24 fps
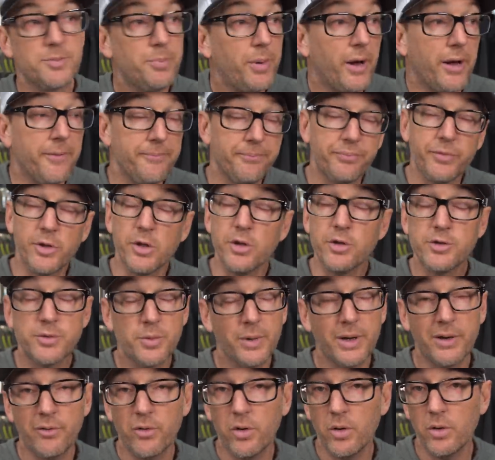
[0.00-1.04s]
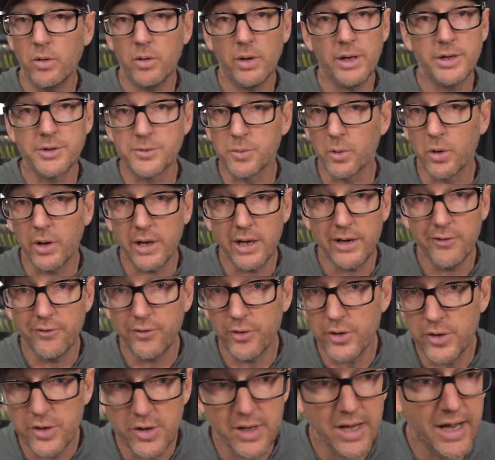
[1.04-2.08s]
But use whatever is working
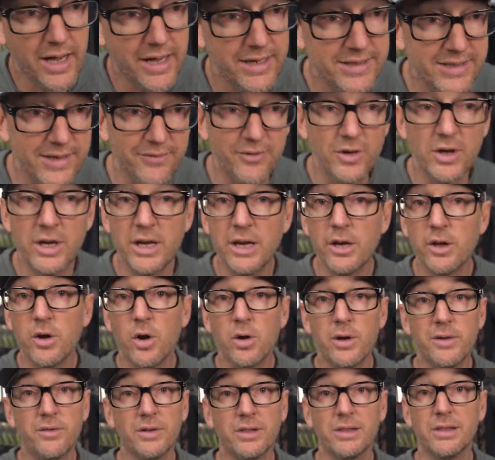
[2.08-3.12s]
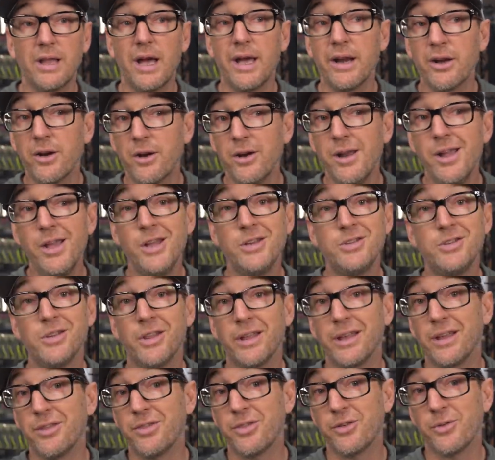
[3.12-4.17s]
for you guys. If you need to go even lighter to
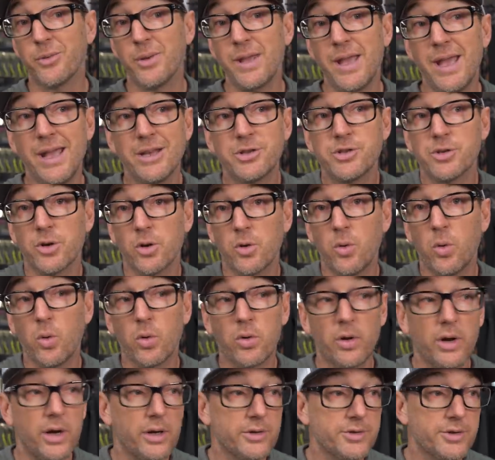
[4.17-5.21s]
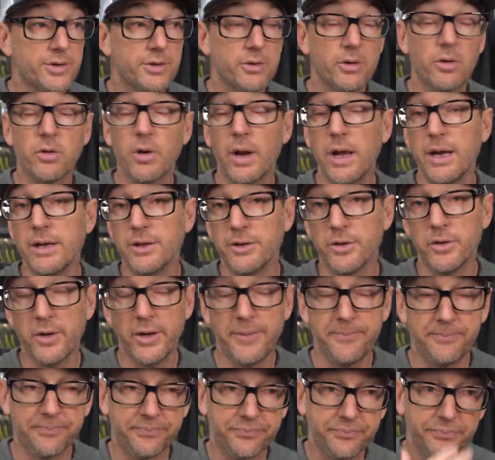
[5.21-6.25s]
like a 3 eighths or a quarter ounce, great, do
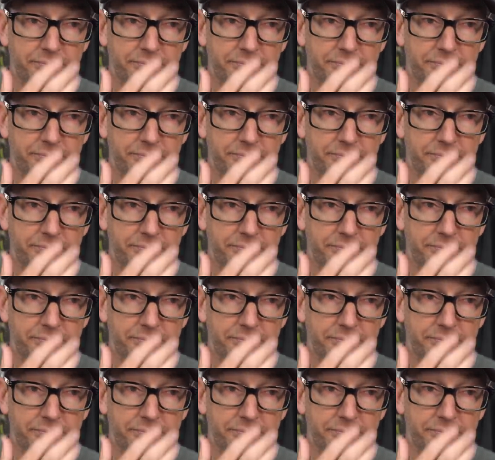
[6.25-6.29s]
it.